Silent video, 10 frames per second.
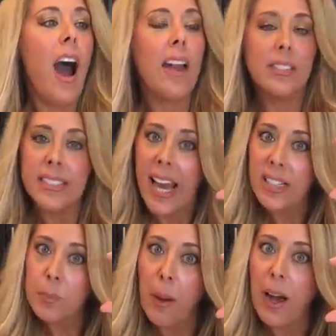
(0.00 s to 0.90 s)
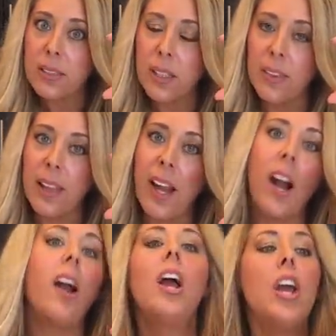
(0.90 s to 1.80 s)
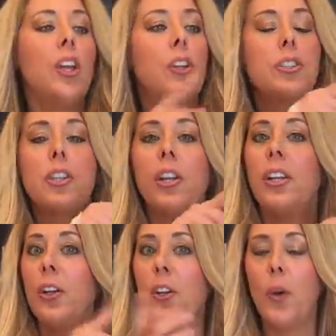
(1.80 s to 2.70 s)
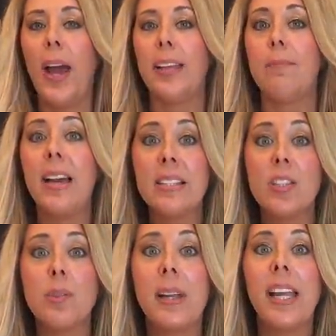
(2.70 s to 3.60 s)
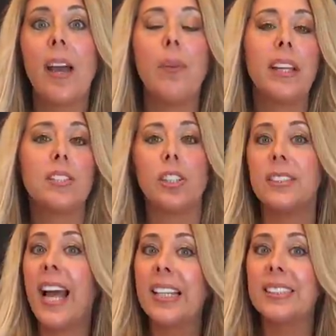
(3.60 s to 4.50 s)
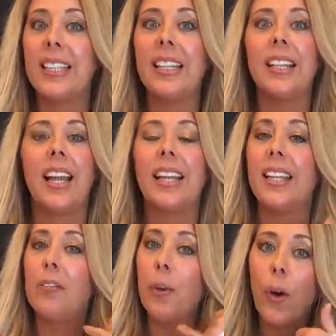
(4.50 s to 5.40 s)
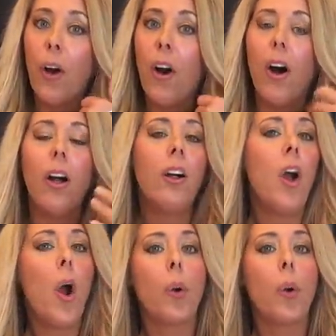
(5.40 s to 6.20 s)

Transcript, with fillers: I have a text box on there. You just you can go ahead and message me and we can start texting and I can give you a call